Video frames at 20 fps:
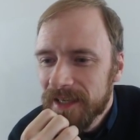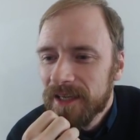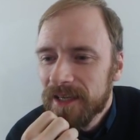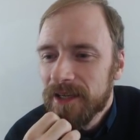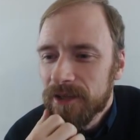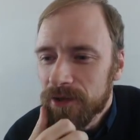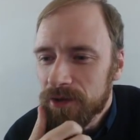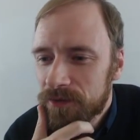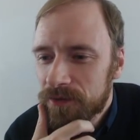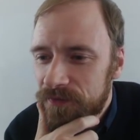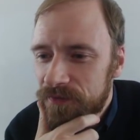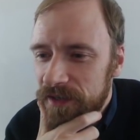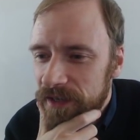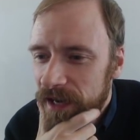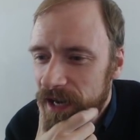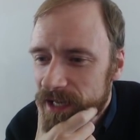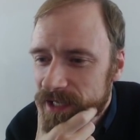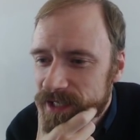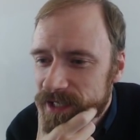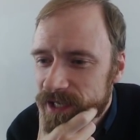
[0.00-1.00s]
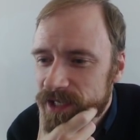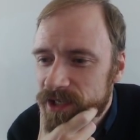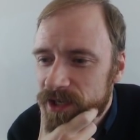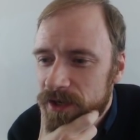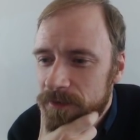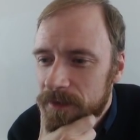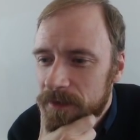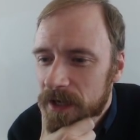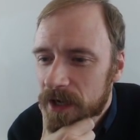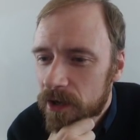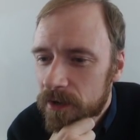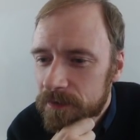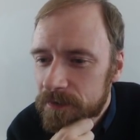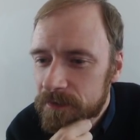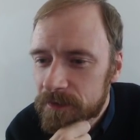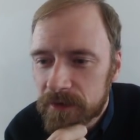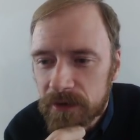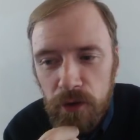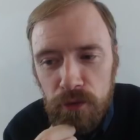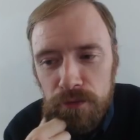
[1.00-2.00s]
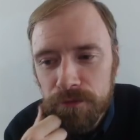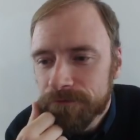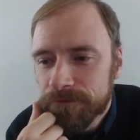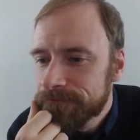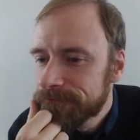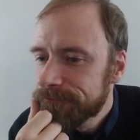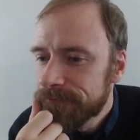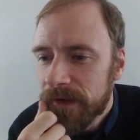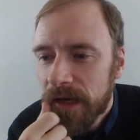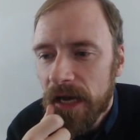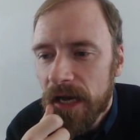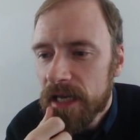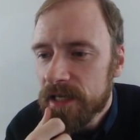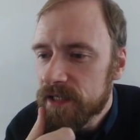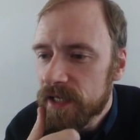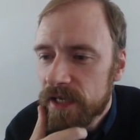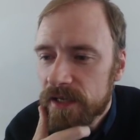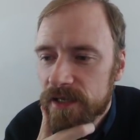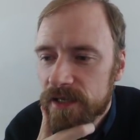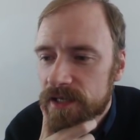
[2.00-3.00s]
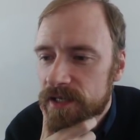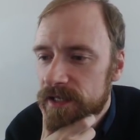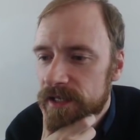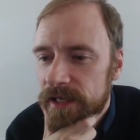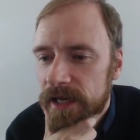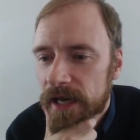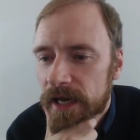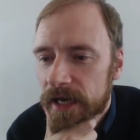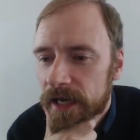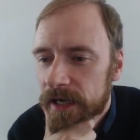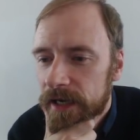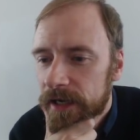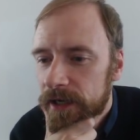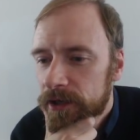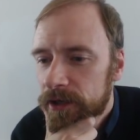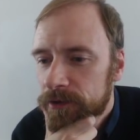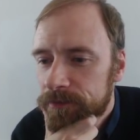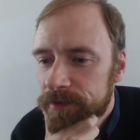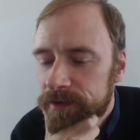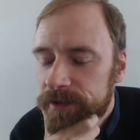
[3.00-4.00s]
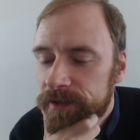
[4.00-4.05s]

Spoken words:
Lutfi, AdSense going to be helped? Nope. AdSense is not going to help.